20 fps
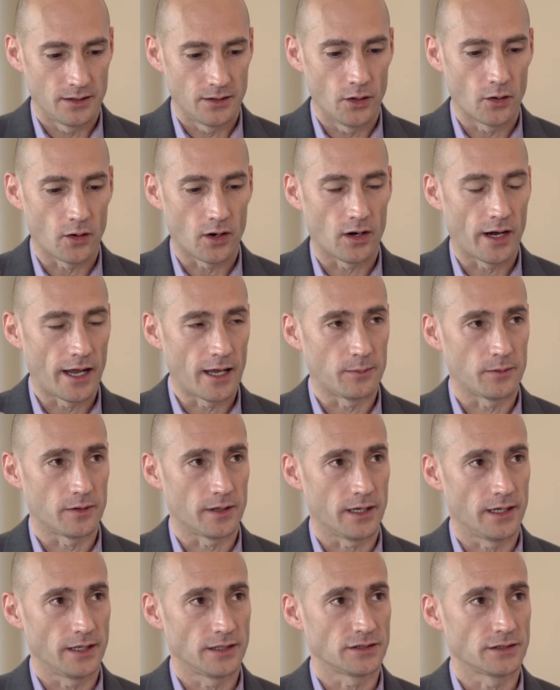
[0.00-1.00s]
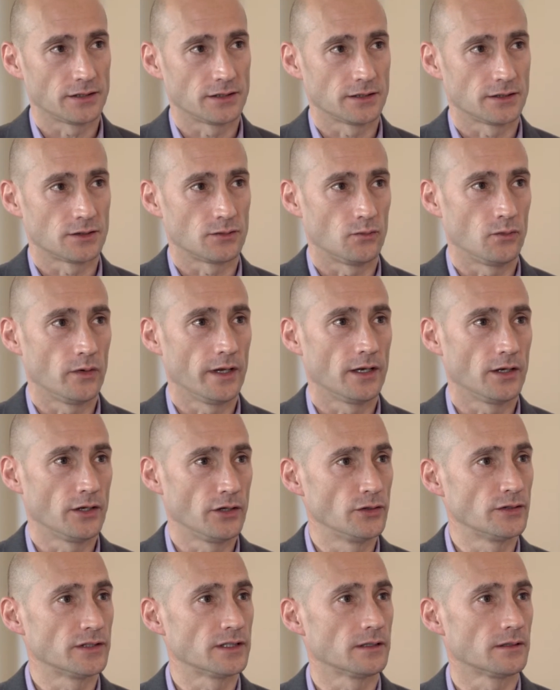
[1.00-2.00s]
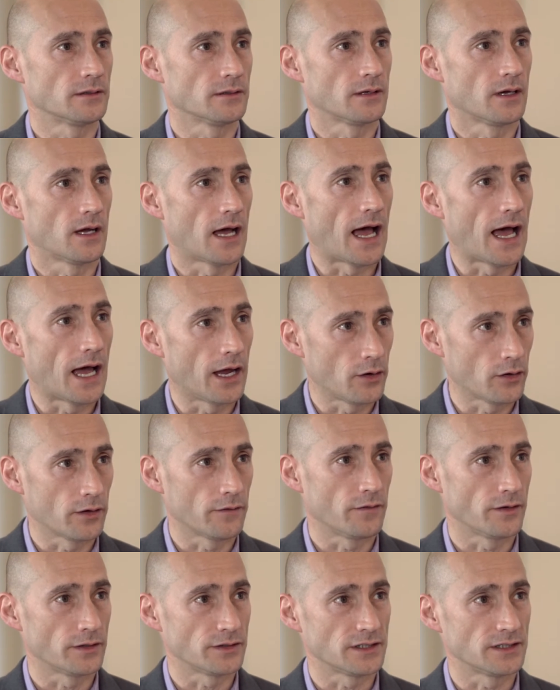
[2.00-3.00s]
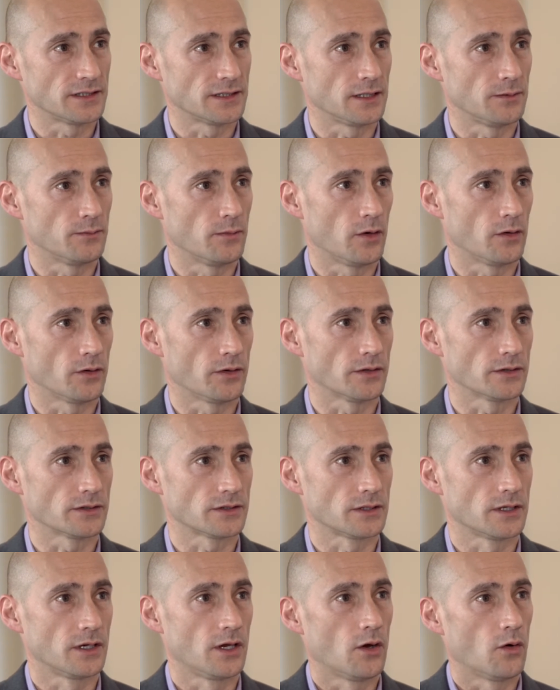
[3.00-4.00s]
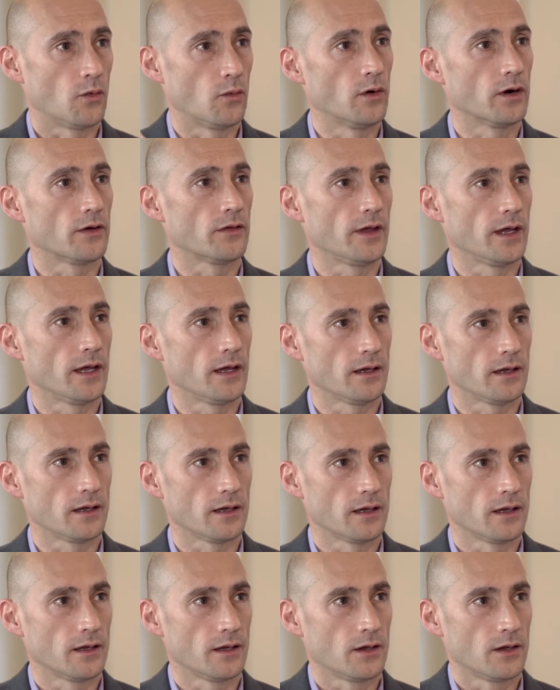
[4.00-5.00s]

There are applications when using higher efficiency motors where the